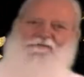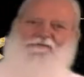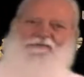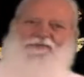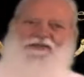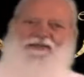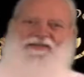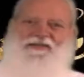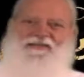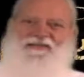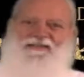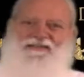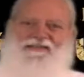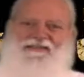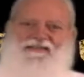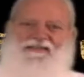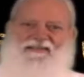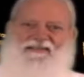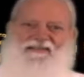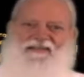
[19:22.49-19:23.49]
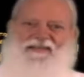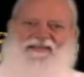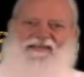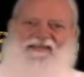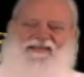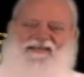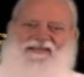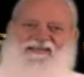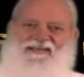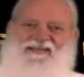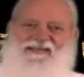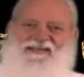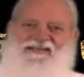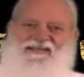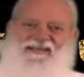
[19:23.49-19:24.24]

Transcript: [no speech]